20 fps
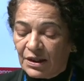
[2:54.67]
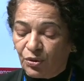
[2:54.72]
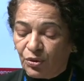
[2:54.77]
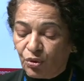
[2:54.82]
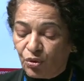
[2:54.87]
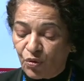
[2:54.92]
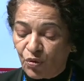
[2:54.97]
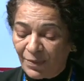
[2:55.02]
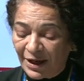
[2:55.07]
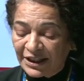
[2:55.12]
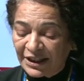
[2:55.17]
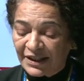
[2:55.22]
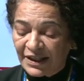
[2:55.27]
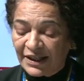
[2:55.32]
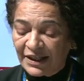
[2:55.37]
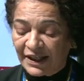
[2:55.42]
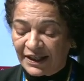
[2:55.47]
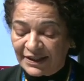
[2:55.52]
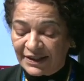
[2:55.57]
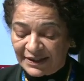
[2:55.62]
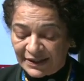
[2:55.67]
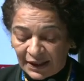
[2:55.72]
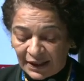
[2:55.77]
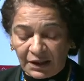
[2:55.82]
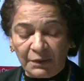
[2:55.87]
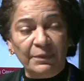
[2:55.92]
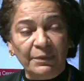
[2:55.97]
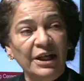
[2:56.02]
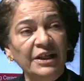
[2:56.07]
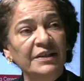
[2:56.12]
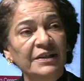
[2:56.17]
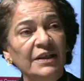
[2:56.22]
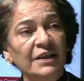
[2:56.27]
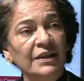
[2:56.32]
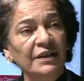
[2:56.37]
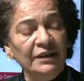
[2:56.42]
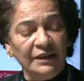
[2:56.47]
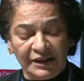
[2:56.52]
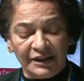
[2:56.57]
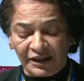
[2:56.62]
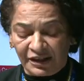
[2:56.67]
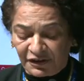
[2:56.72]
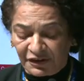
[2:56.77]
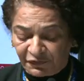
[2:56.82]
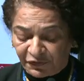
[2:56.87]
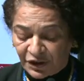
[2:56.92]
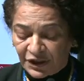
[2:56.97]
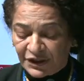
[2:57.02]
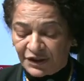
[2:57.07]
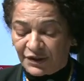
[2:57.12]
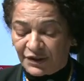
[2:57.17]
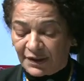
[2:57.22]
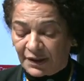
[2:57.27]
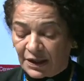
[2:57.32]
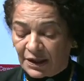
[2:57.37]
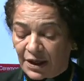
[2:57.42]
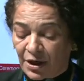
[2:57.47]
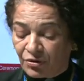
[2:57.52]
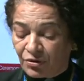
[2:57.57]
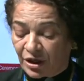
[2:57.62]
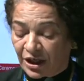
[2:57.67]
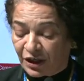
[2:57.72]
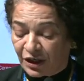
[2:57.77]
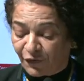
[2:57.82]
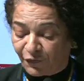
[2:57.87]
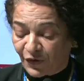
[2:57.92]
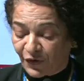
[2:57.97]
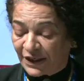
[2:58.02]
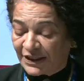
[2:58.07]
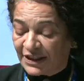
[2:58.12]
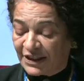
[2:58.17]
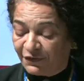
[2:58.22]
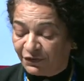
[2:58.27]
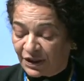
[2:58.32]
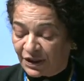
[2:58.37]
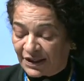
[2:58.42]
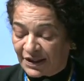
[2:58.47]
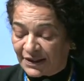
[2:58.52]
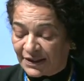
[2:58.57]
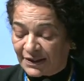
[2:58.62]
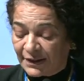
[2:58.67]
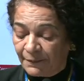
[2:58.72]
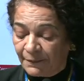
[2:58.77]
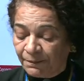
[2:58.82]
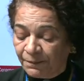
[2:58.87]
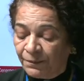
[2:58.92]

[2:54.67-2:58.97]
documenting and celebrating the diverse array of activities